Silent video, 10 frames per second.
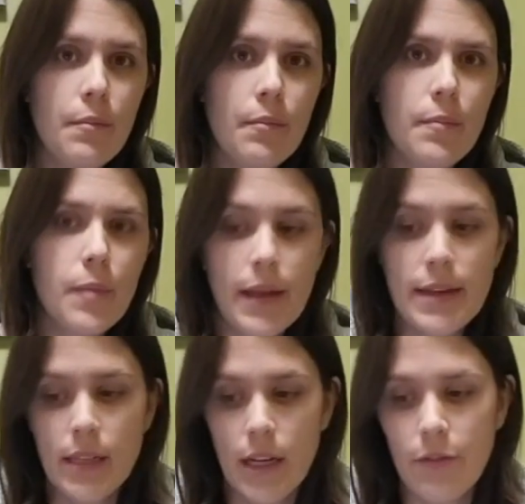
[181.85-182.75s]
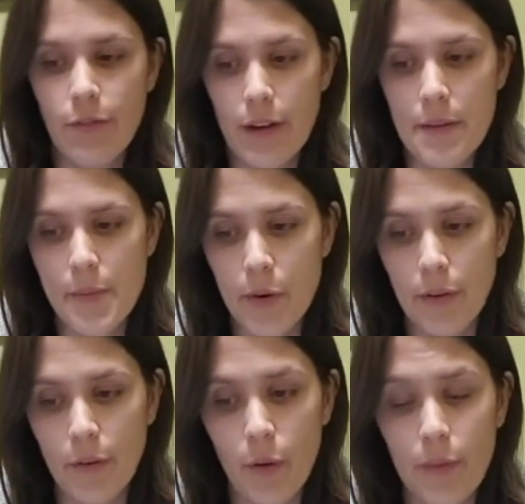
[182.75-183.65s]
plays a very important role
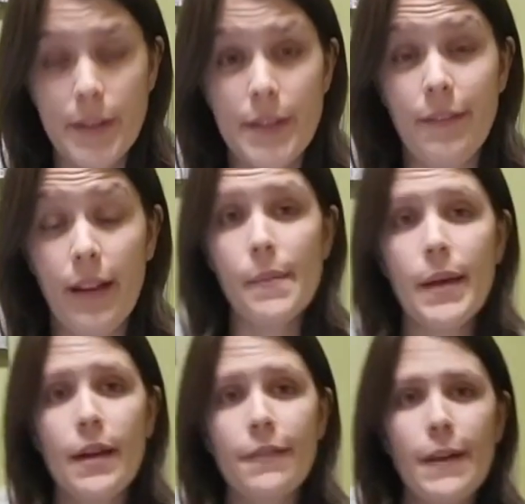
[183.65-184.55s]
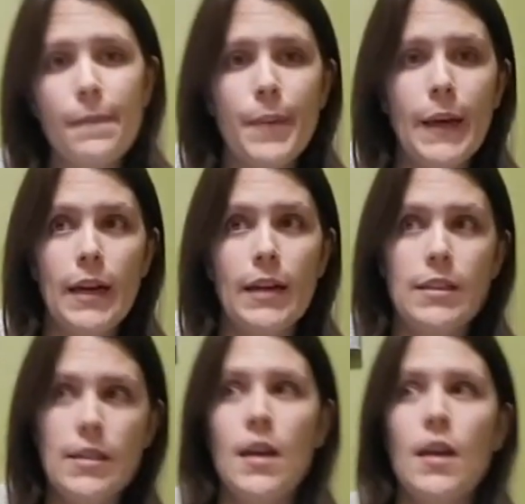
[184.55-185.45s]
in the development of it, because
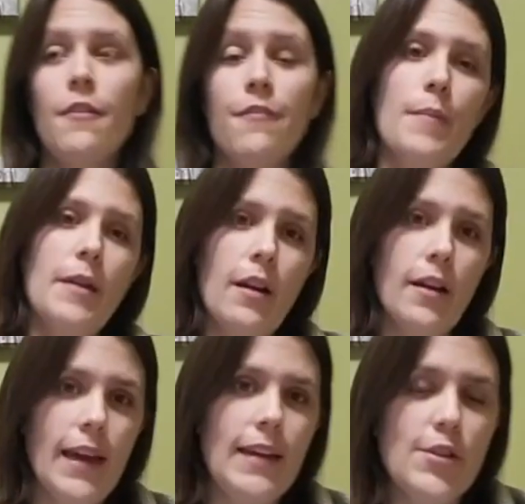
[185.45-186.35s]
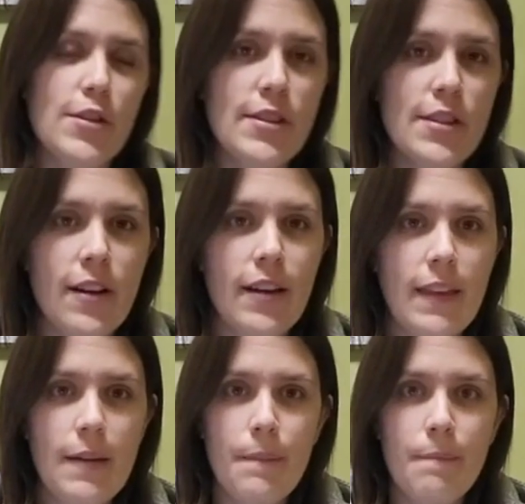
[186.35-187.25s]
from a young age you're starting
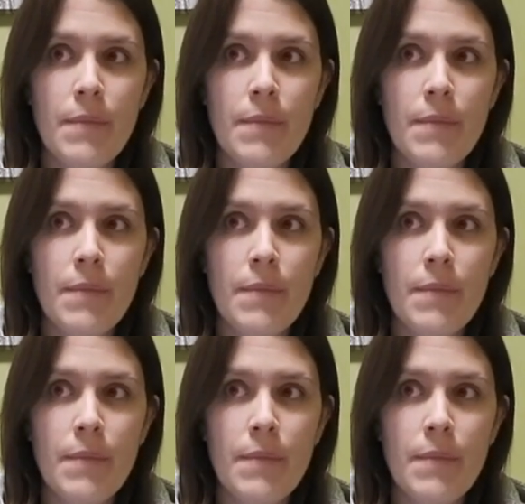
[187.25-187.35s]
them,